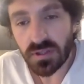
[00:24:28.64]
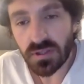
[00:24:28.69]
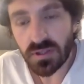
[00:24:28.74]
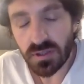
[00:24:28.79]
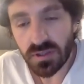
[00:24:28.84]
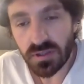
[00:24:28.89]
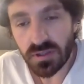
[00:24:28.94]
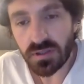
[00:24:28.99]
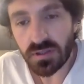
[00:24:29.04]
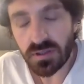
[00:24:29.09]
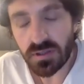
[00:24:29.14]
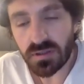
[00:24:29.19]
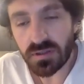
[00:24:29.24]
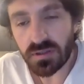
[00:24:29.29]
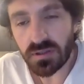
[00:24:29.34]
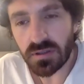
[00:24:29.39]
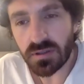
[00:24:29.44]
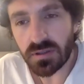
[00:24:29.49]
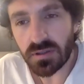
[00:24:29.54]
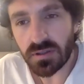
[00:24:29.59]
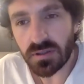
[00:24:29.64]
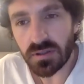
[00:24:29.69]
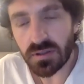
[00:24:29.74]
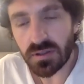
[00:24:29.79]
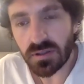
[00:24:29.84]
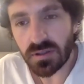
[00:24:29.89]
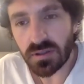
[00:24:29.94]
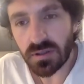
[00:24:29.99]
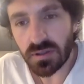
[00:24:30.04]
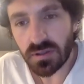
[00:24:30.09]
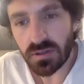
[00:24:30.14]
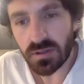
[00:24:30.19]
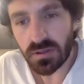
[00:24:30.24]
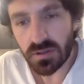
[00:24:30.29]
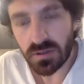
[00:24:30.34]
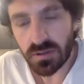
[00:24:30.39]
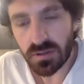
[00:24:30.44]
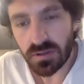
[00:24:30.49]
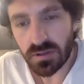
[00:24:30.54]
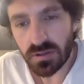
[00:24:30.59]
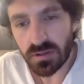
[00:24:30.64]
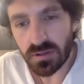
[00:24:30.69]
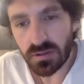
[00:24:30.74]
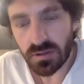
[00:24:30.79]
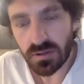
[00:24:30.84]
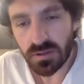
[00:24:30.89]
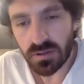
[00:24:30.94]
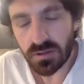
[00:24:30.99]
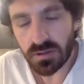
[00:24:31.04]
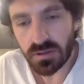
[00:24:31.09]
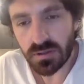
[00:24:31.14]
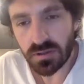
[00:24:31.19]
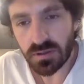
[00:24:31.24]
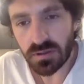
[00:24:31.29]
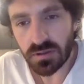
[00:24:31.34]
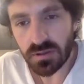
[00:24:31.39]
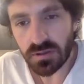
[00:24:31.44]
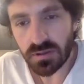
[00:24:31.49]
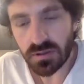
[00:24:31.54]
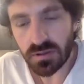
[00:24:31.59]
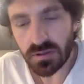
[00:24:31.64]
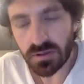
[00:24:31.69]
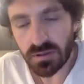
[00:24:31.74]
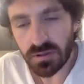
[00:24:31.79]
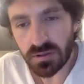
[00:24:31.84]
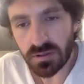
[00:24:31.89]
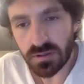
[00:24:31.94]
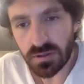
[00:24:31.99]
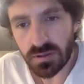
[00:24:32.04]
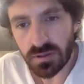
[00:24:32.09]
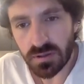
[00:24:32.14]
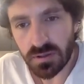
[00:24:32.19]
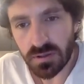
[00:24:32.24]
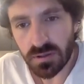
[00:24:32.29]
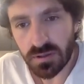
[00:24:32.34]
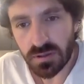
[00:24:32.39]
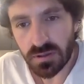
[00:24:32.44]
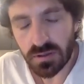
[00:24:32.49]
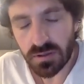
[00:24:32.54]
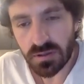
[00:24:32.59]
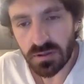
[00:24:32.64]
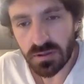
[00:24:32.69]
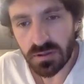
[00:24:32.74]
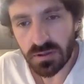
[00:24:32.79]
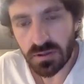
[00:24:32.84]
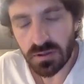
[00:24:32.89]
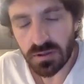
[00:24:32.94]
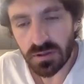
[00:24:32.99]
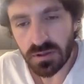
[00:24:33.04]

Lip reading: No words are spoken by the person on screen.